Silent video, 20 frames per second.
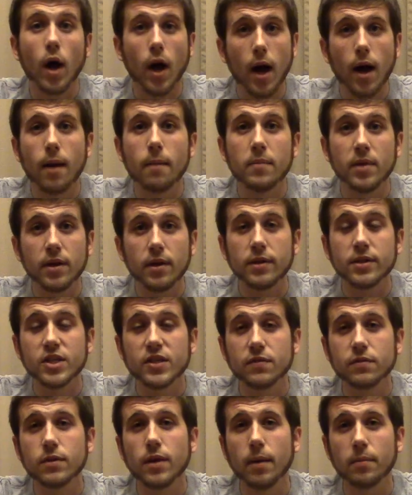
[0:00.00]
I'm in
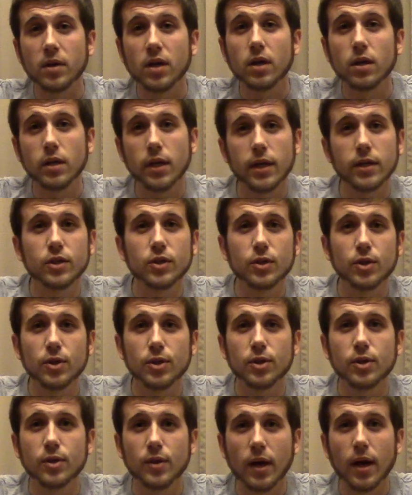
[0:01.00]
this. I'm a
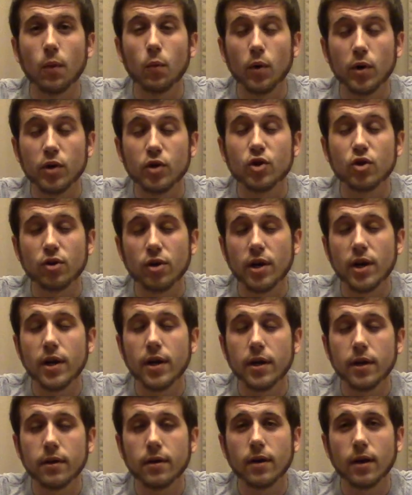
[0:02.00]
collector. I want to
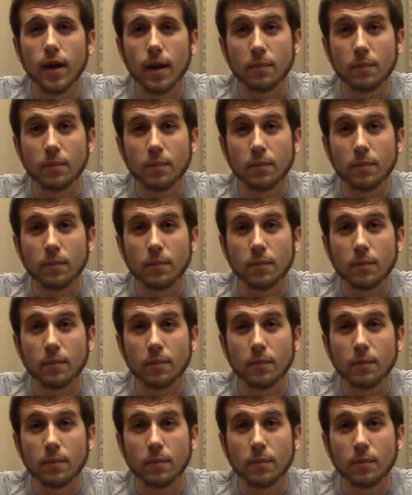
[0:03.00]
trade.